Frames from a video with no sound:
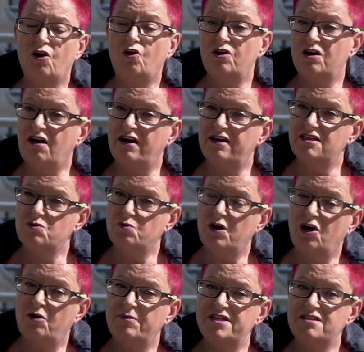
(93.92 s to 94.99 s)
online as
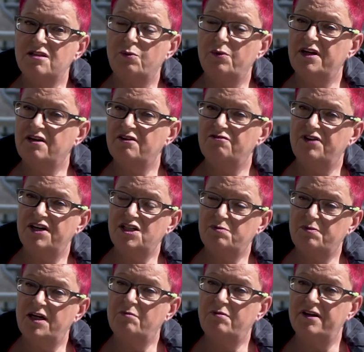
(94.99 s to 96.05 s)
well means that we can reach
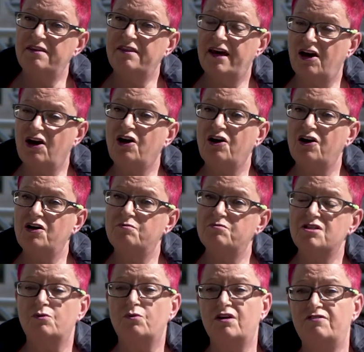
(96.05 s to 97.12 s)
people in their homes.
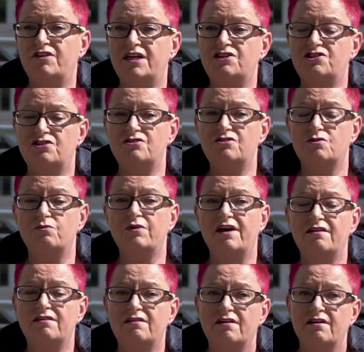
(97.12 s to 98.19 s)
So one of the issues
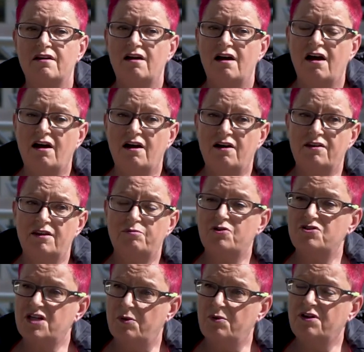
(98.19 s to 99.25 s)
with the
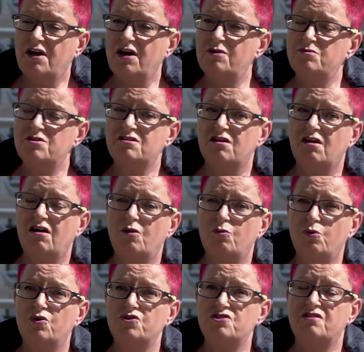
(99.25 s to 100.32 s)
project with Homestart
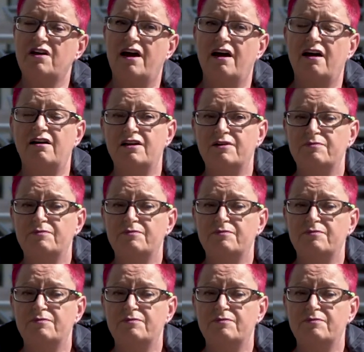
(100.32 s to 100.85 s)
was that